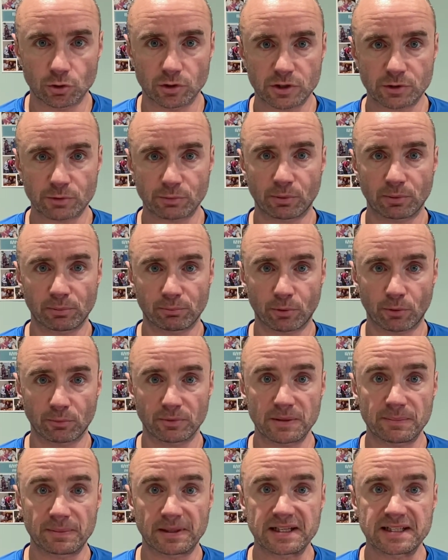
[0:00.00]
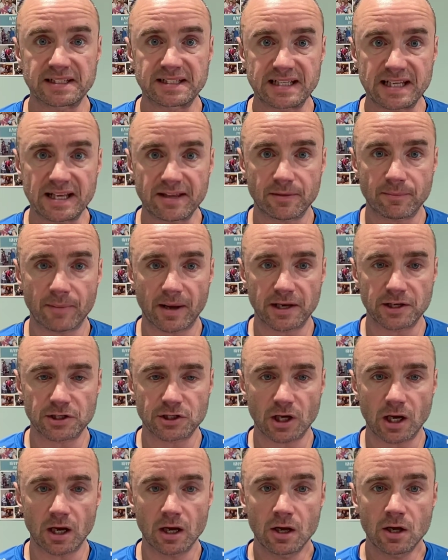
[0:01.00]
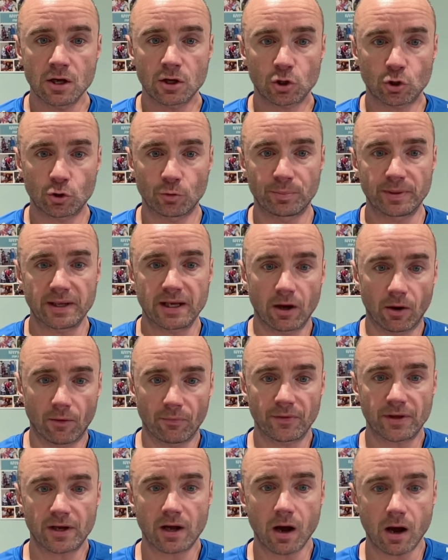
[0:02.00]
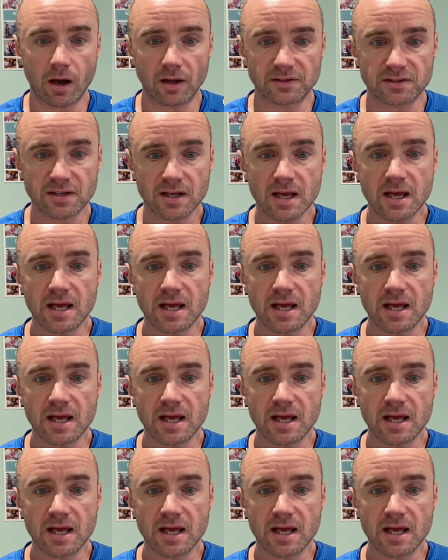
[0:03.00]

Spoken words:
which will probably please neither manager, could be on the cards.